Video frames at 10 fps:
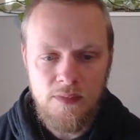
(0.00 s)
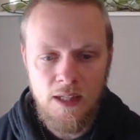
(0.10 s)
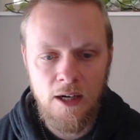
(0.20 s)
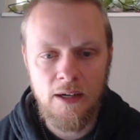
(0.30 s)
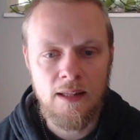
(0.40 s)

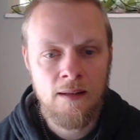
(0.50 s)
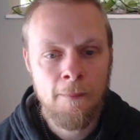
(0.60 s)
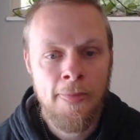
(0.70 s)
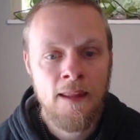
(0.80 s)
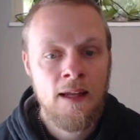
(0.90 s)
All right,
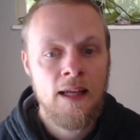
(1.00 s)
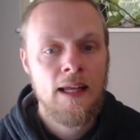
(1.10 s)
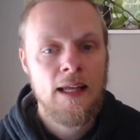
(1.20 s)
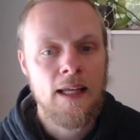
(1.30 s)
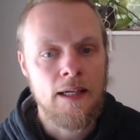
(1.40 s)

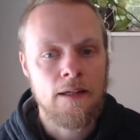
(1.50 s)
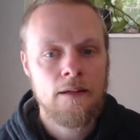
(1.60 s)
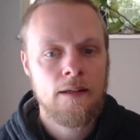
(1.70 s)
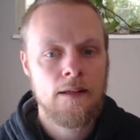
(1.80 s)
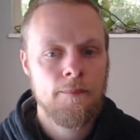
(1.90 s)

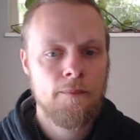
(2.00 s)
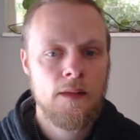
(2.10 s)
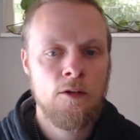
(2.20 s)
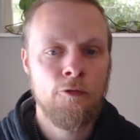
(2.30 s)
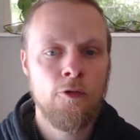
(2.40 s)
here
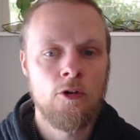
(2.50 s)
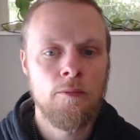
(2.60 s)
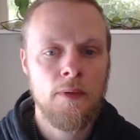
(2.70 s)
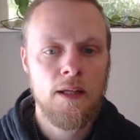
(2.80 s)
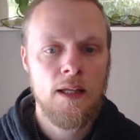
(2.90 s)
to
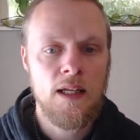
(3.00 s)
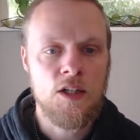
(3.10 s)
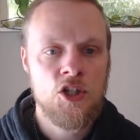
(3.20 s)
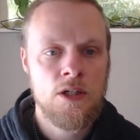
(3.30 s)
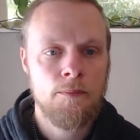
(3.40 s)
form
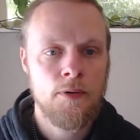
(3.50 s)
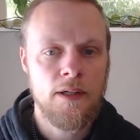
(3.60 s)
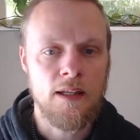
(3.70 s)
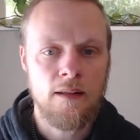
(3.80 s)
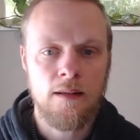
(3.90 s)
each
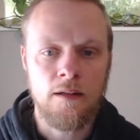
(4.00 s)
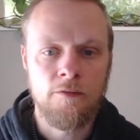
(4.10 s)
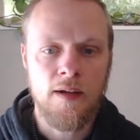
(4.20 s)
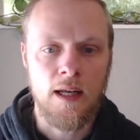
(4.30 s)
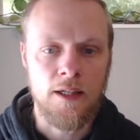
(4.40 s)
predicted
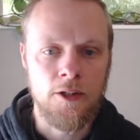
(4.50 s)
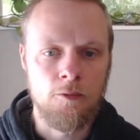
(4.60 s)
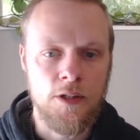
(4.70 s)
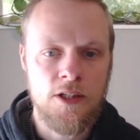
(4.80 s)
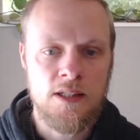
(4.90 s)
value,
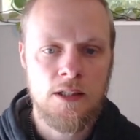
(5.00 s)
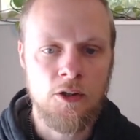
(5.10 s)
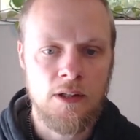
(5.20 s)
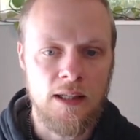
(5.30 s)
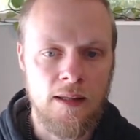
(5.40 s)
we just
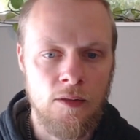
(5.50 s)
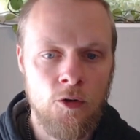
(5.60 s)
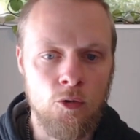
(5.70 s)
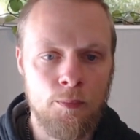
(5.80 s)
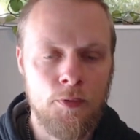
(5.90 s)
looked at the
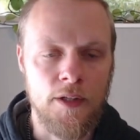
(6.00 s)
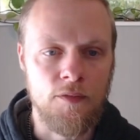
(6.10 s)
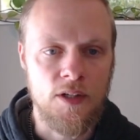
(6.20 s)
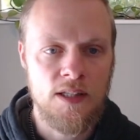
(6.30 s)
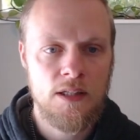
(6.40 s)
two
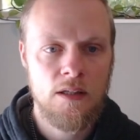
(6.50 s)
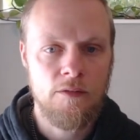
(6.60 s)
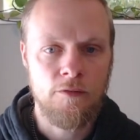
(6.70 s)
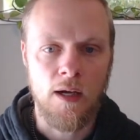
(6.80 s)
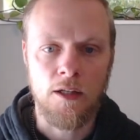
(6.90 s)
previous
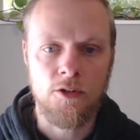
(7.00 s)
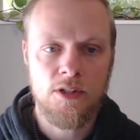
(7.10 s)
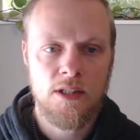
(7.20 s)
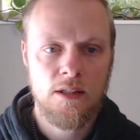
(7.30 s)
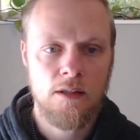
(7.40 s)

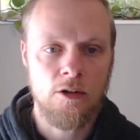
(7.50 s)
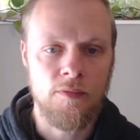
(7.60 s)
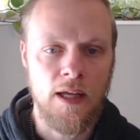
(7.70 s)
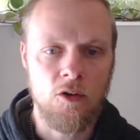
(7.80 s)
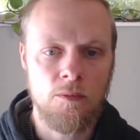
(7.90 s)
values
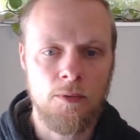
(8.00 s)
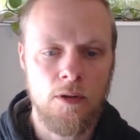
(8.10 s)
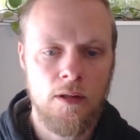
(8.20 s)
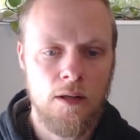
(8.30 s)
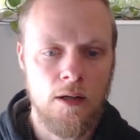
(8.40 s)
of the output.
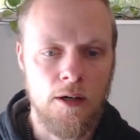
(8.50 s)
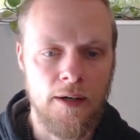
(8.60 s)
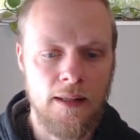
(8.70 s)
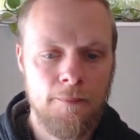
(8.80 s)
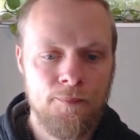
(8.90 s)
All
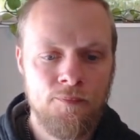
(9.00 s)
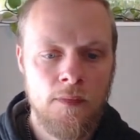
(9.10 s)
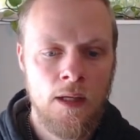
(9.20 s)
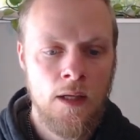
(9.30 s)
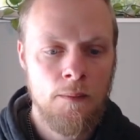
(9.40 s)
right,
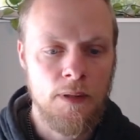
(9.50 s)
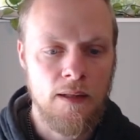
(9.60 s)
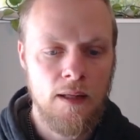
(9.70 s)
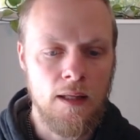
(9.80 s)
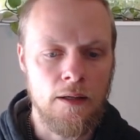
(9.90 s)
but
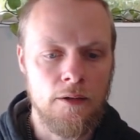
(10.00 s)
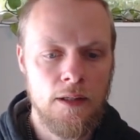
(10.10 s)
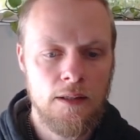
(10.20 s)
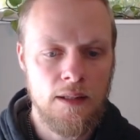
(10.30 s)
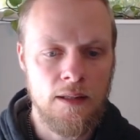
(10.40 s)

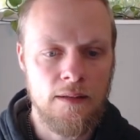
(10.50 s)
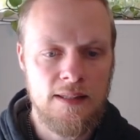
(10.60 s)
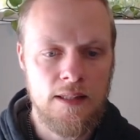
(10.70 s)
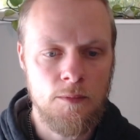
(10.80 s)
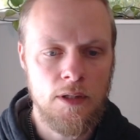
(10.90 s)
here in the
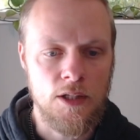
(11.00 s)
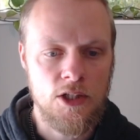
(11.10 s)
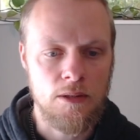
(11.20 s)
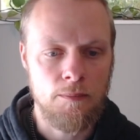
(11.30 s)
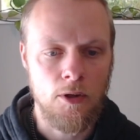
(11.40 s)

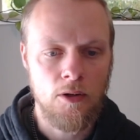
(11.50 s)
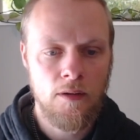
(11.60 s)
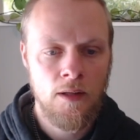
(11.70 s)
simulation plot,